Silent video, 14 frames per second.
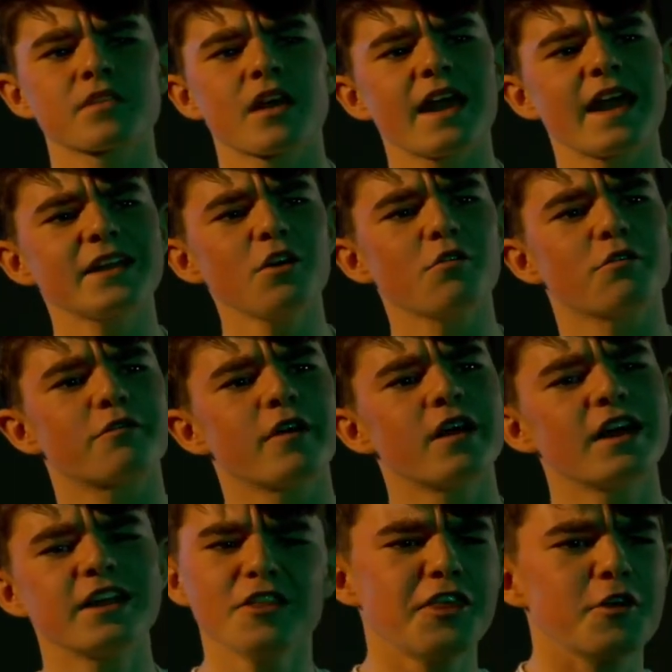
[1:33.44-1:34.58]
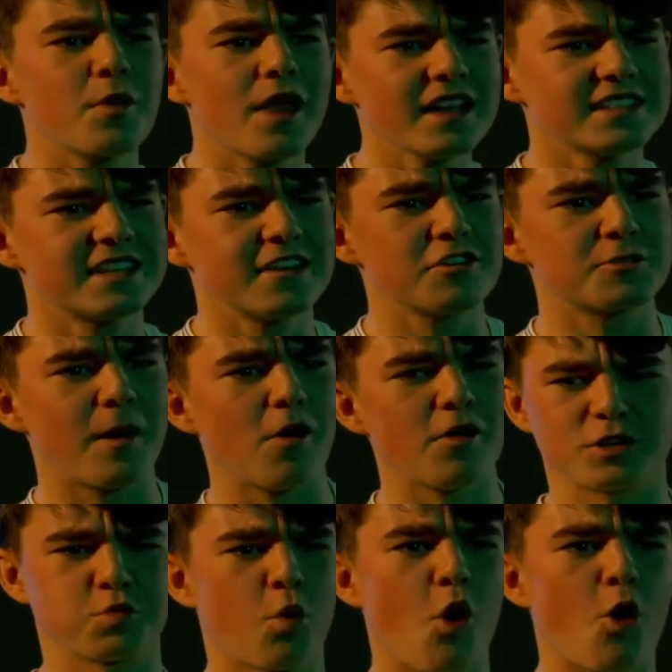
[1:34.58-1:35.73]
Hey Adolf, I didn't think you were that serious about all
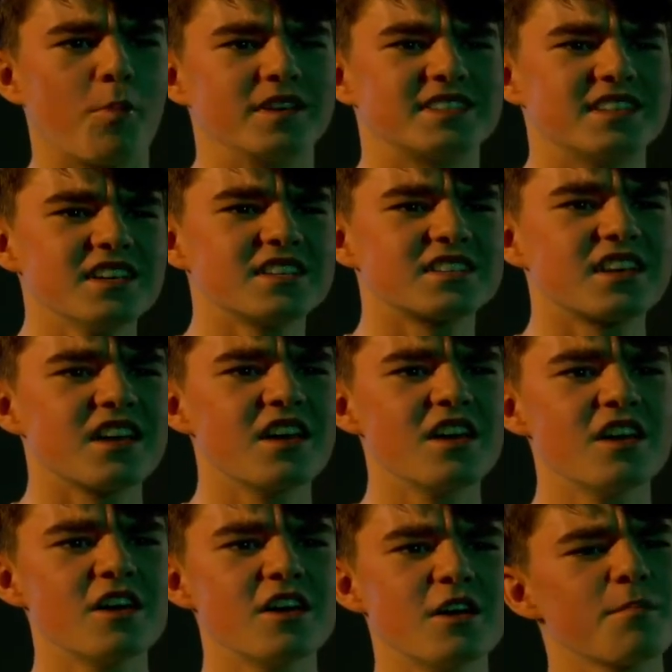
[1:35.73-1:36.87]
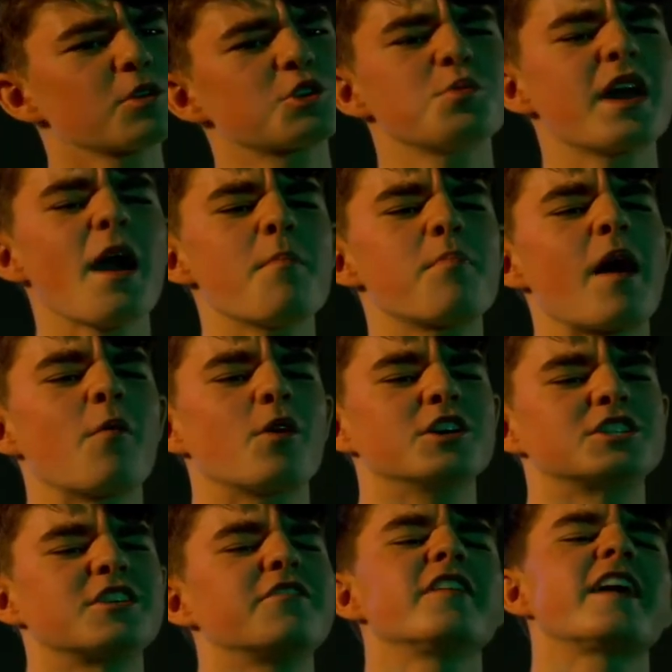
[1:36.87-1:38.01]
this war business. But should we get a
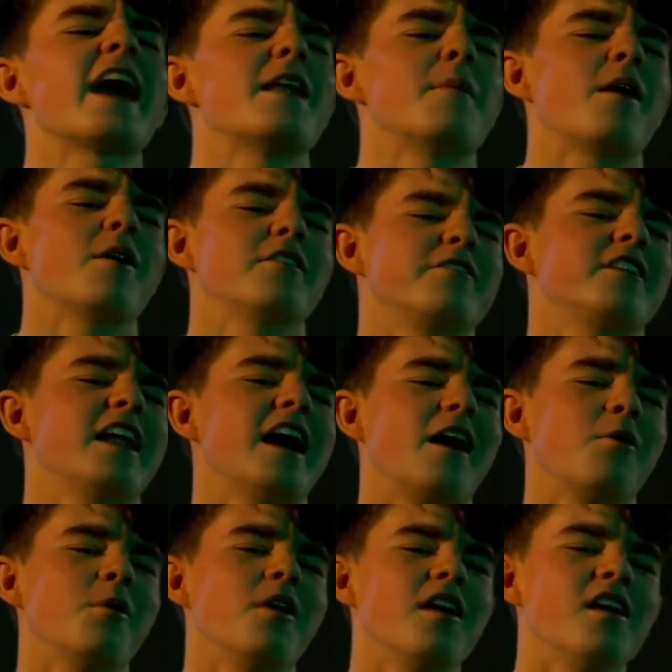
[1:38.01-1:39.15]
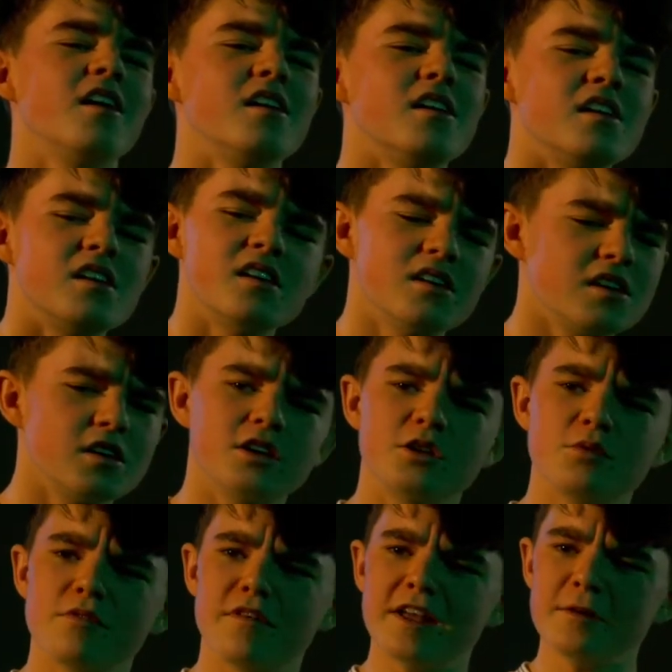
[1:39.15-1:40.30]
bratwurst and forget about it for now?
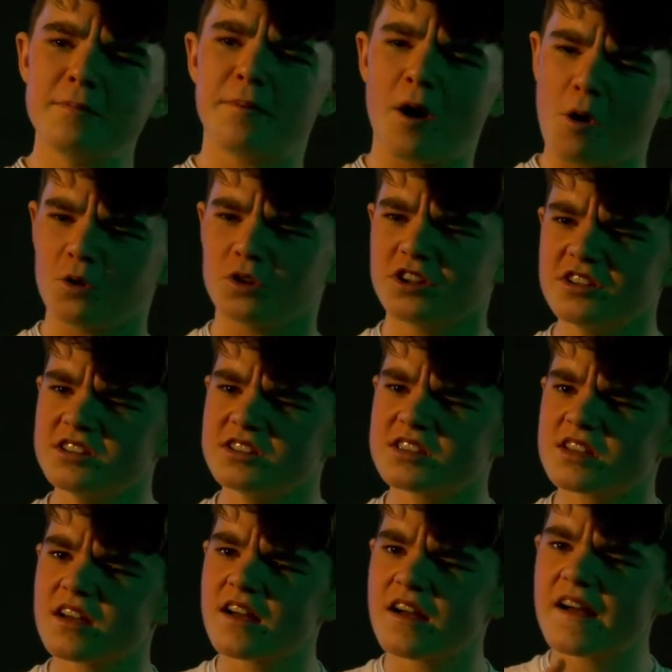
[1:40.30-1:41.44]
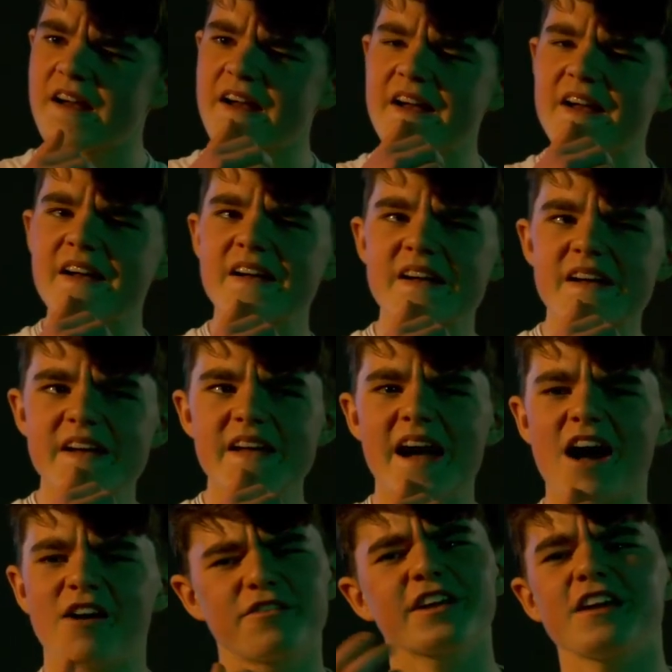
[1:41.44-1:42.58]
You invaded Poland? Yeah,
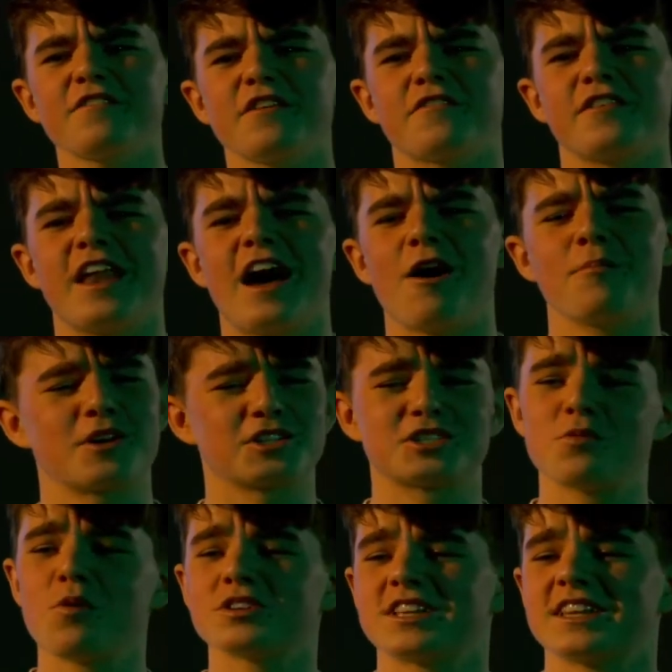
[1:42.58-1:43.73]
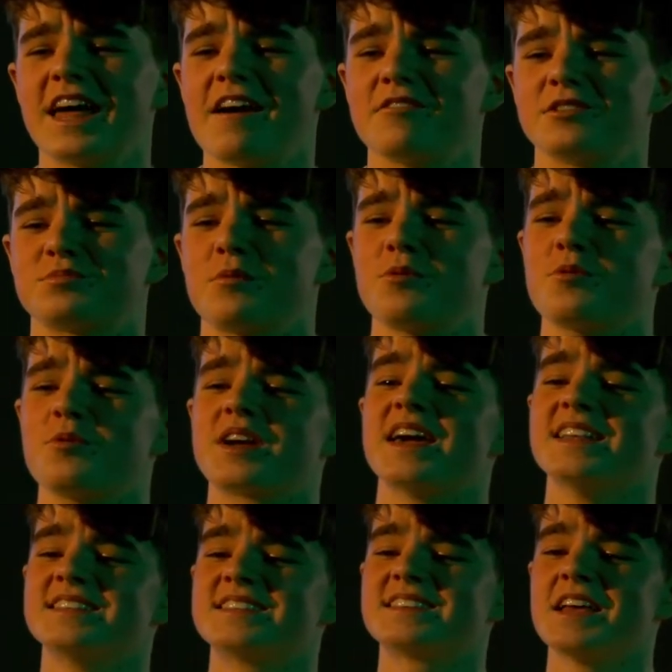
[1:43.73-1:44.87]
I'll forgive you for now, because it was hilarious when we were
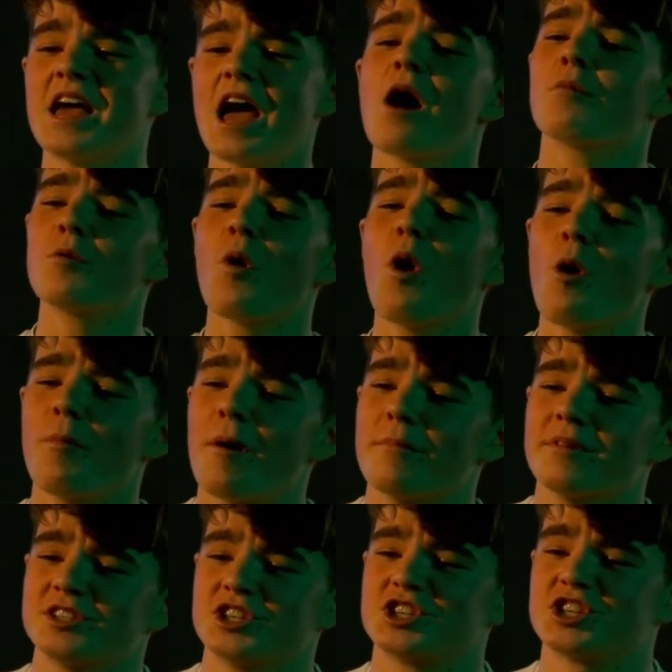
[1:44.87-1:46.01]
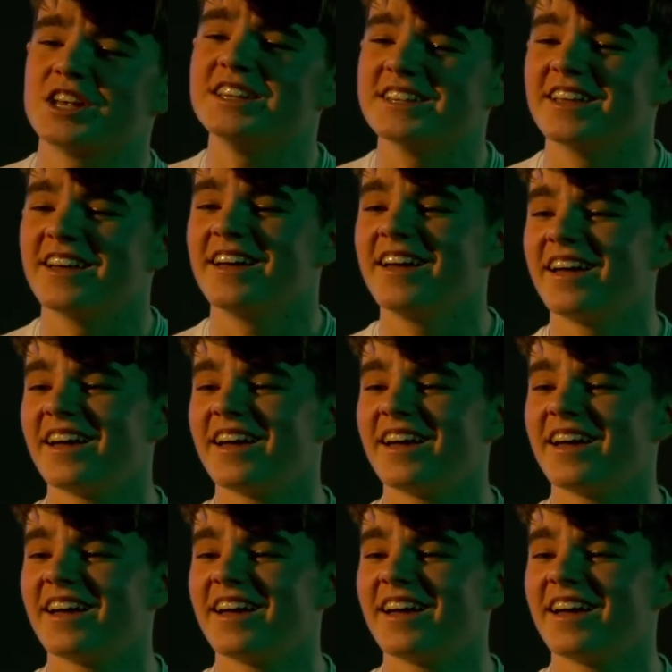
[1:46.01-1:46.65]
kids, and we waterbombed Mr. Schindler.